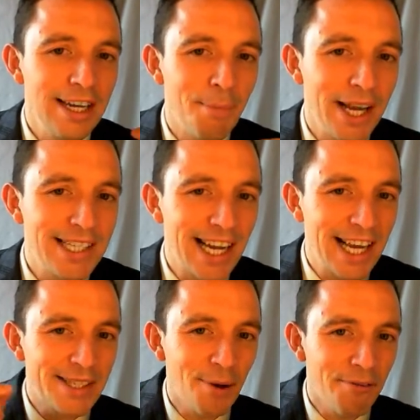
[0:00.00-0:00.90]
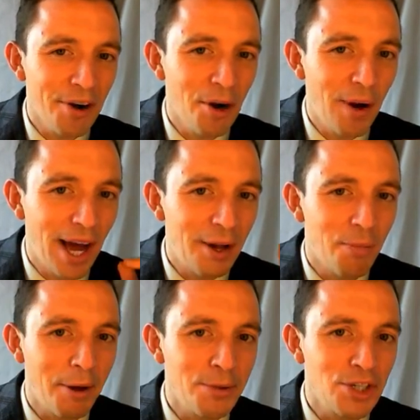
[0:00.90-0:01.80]
basically it's a verb and a
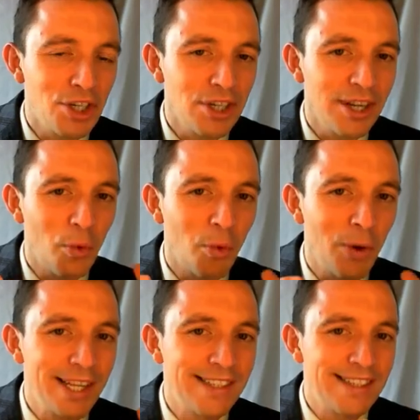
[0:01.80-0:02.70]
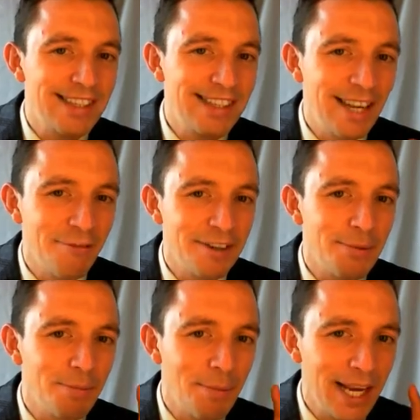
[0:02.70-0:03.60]
preposition with
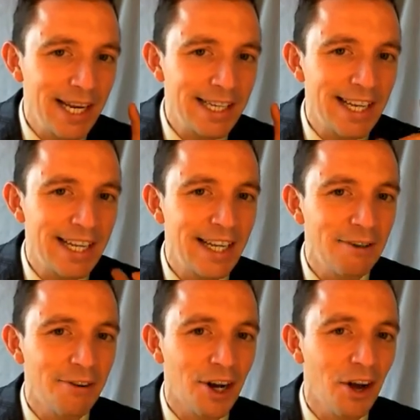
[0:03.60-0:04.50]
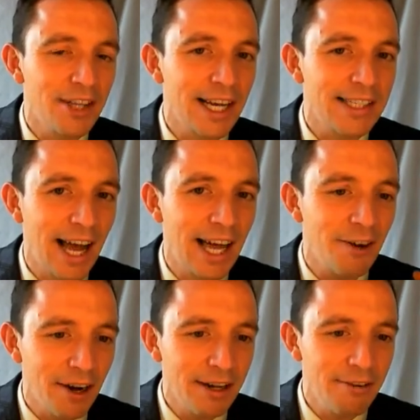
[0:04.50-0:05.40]
different meanings in different contexts and
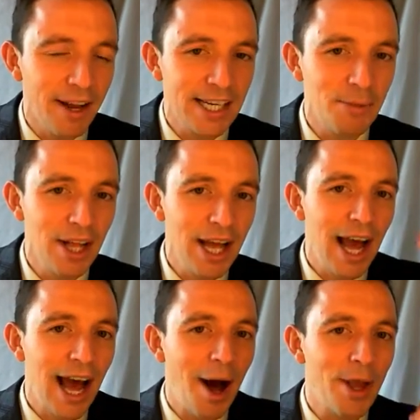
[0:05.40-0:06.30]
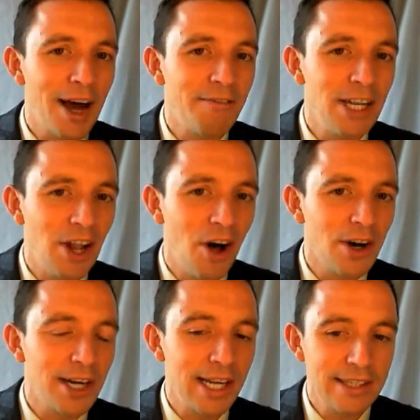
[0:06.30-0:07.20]
they're very flexible and we have a
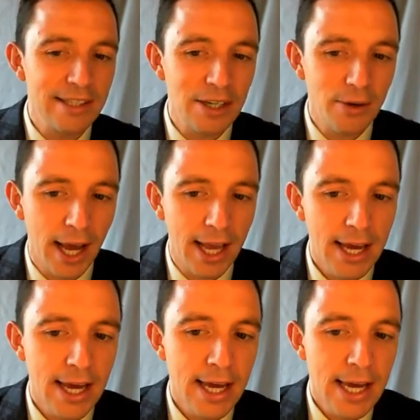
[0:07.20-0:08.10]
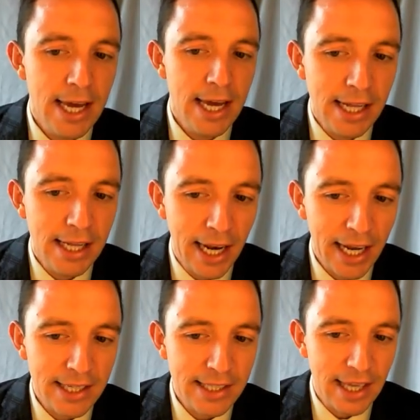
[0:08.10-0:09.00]
long list okay the
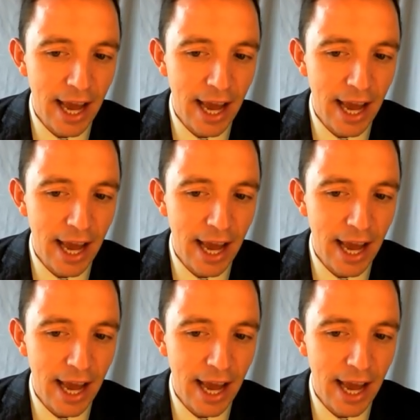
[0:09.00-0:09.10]
next